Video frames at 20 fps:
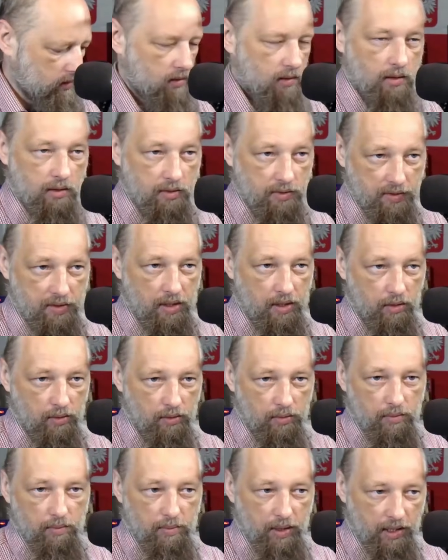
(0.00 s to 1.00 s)

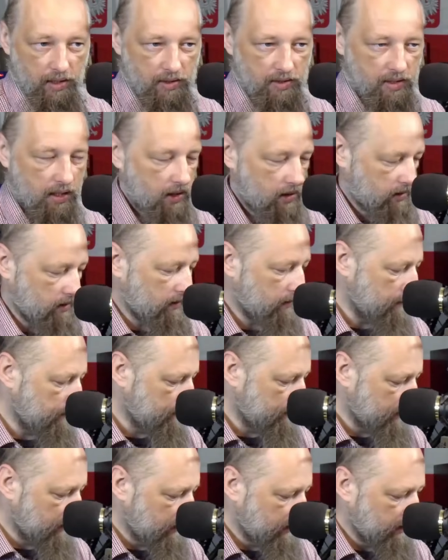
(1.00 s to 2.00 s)
still mixed in,
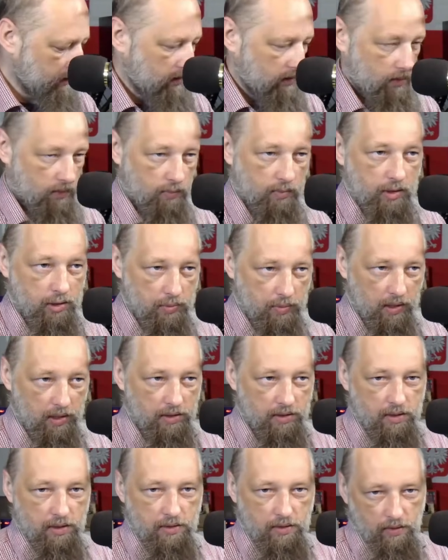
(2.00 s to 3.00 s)
which
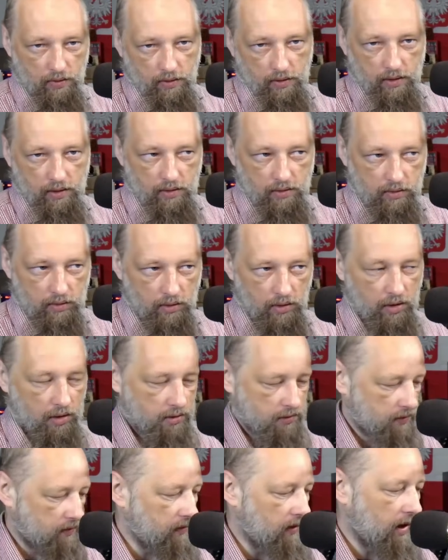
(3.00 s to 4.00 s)
means it's gonna
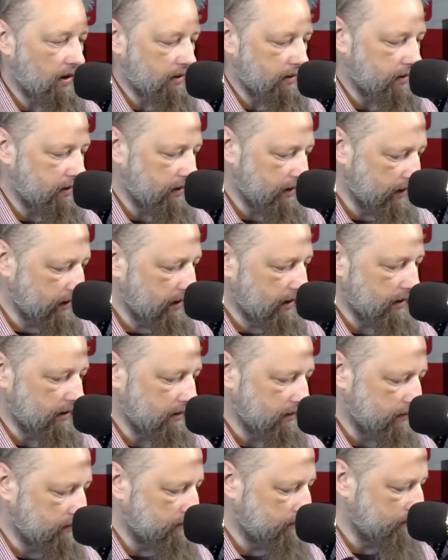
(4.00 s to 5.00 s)
cause fire again.
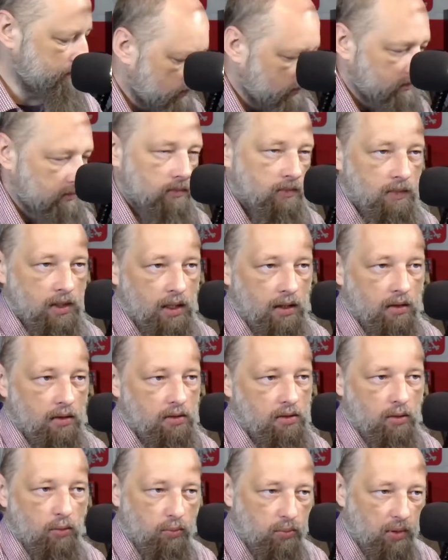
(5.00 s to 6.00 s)

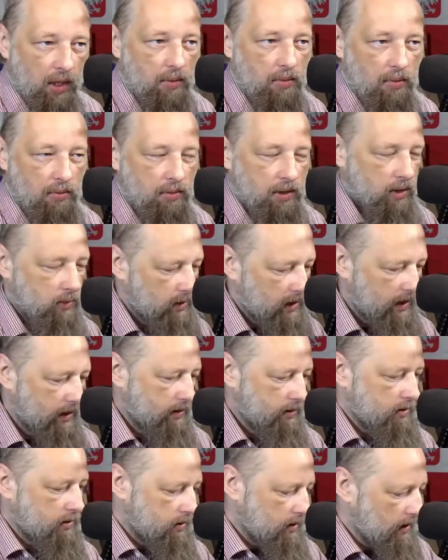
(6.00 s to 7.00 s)
So probably we can
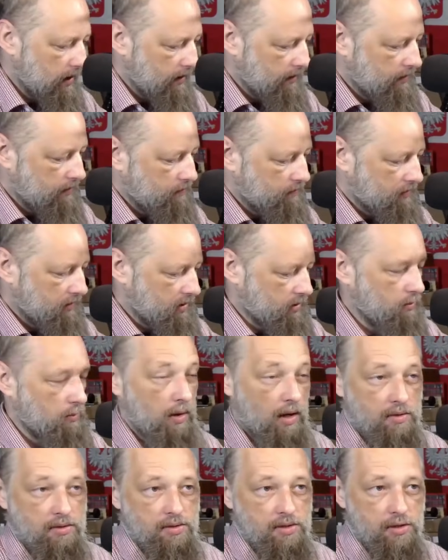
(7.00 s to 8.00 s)
do that.
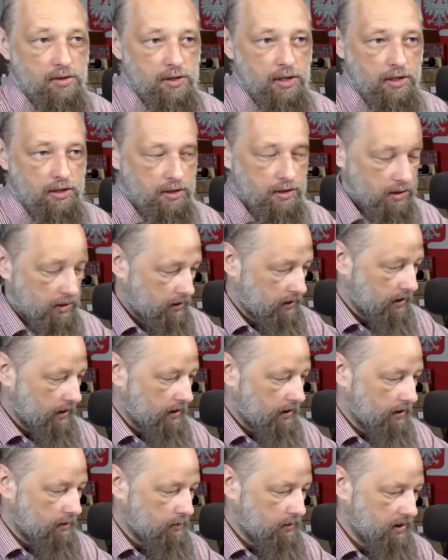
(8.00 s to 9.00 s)
One suggestion that
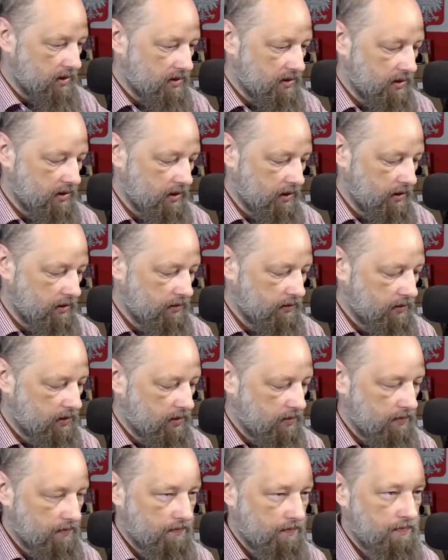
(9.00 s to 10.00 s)
I
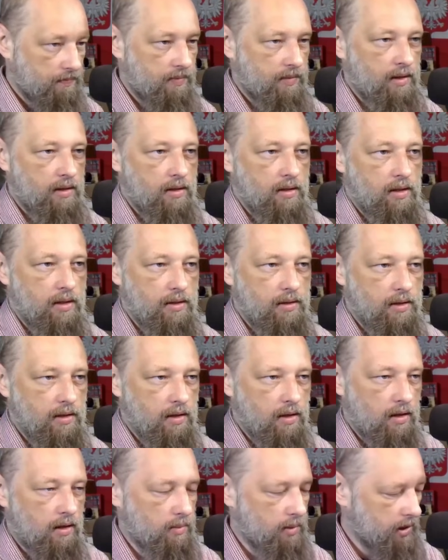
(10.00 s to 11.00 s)
received in the
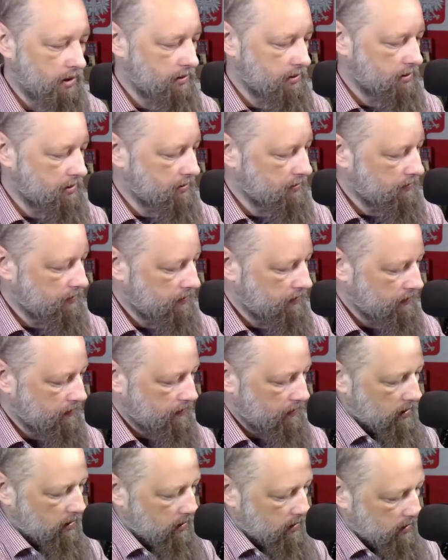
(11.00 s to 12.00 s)
comments
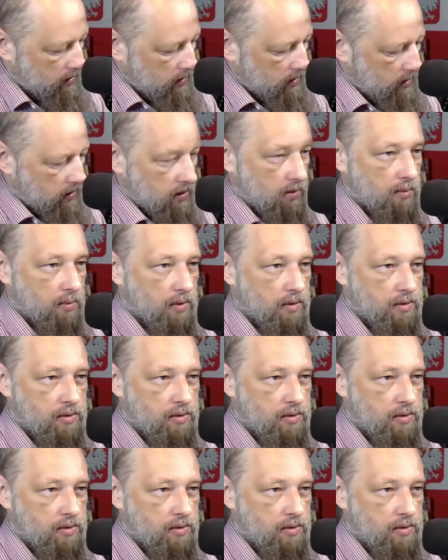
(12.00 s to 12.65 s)
was